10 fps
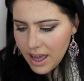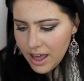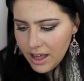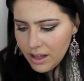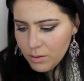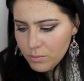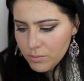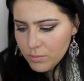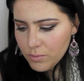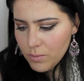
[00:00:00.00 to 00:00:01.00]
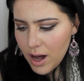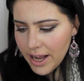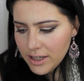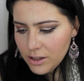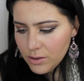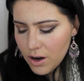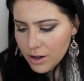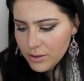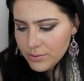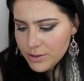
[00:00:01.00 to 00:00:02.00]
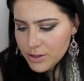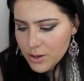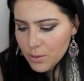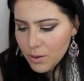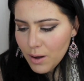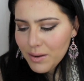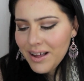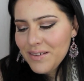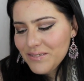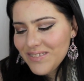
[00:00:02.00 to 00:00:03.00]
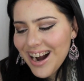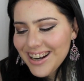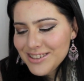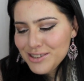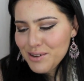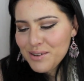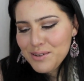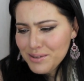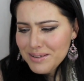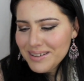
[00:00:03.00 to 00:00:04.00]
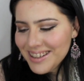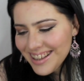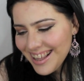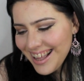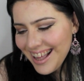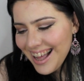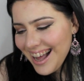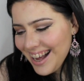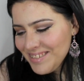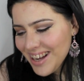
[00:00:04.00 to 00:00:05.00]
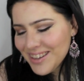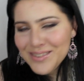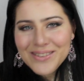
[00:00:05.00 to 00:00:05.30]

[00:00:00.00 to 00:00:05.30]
and why are you so cool? I'm not